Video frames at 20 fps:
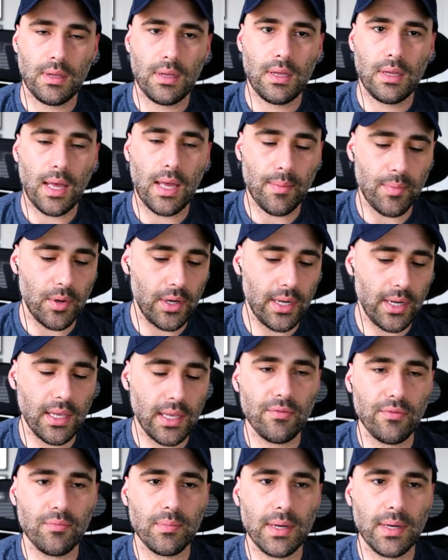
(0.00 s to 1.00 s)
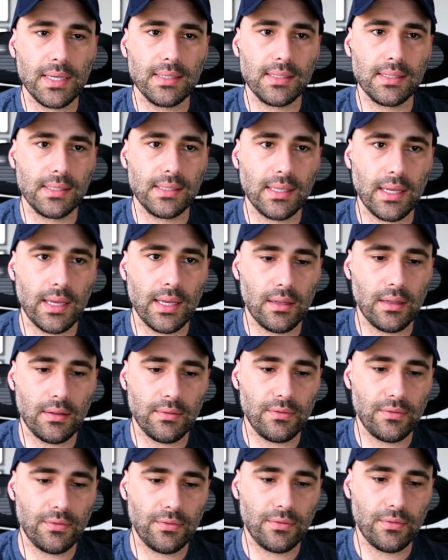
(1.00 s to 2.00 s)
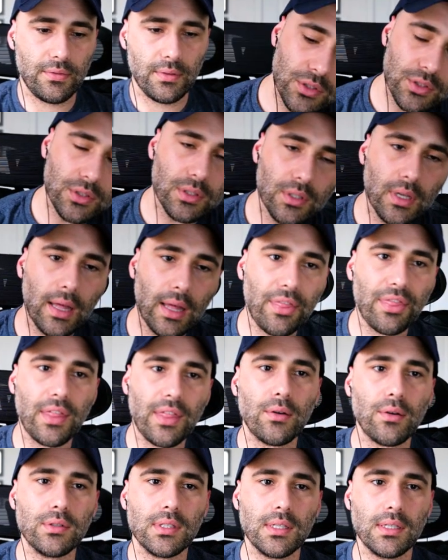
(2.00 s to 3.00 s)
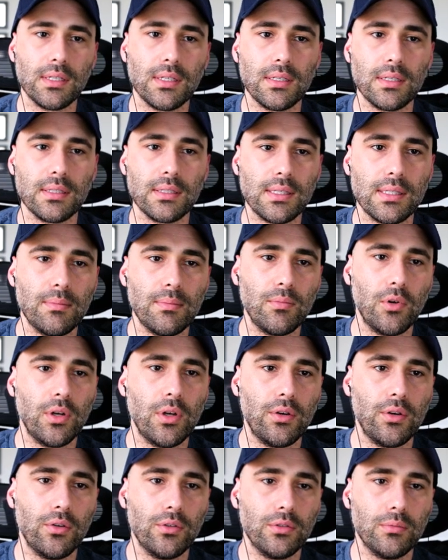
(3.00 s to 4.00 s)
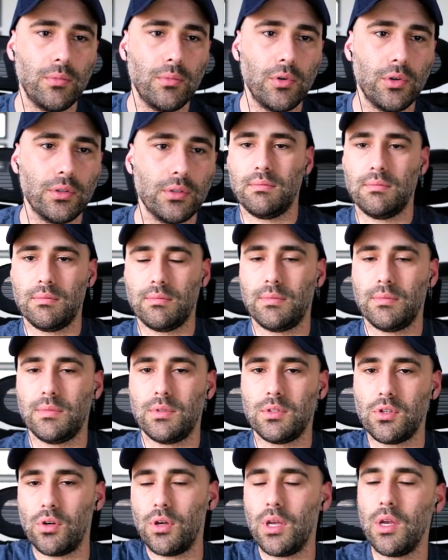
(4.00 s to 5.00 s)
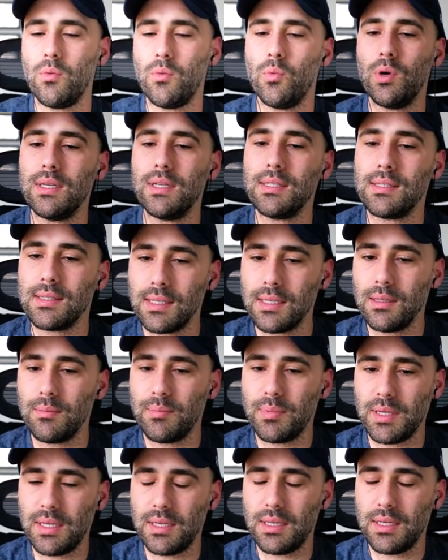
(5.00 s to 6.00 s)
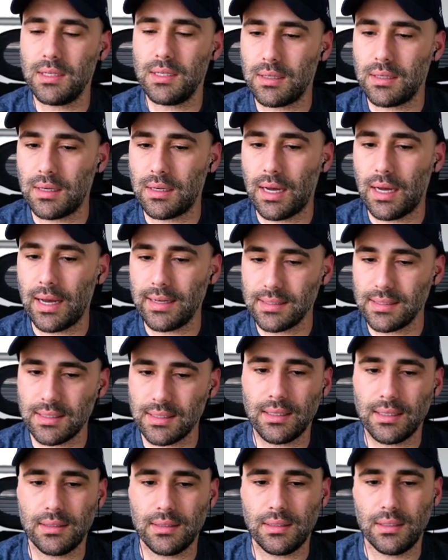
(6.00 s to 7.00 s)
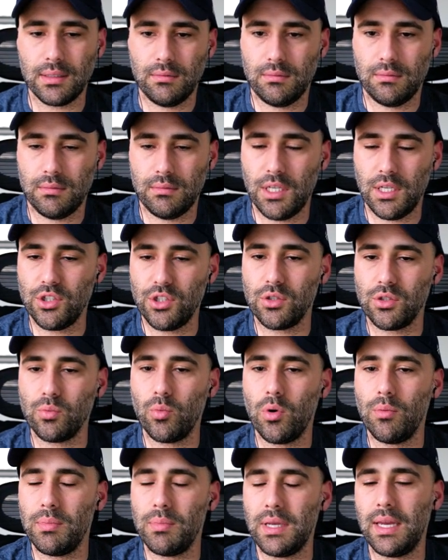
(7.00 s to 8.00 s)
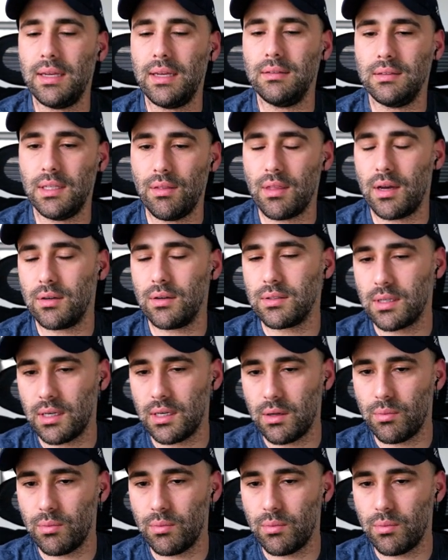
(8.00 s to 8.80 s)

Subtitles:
I'm gonna give myself 1,000 simoleon more. So it will still be a starter. It just won't be 18,000, it will